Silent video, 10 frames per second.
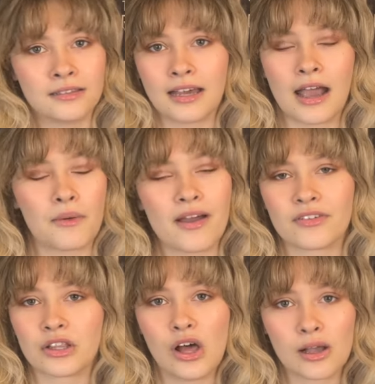
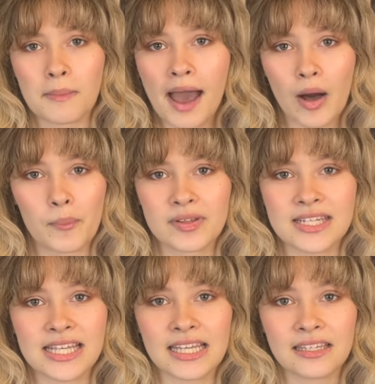however long
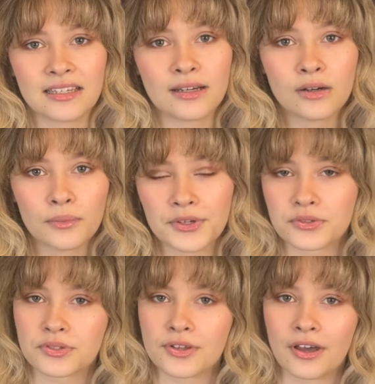Palpatine
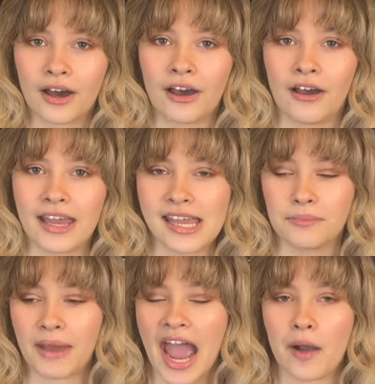was
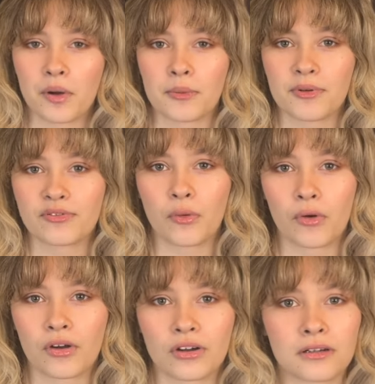in power
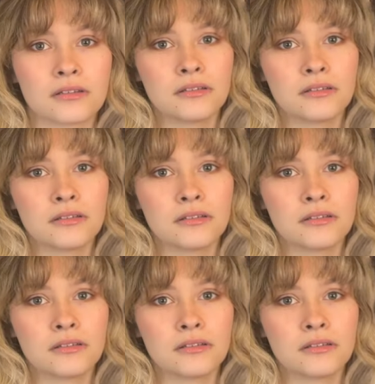before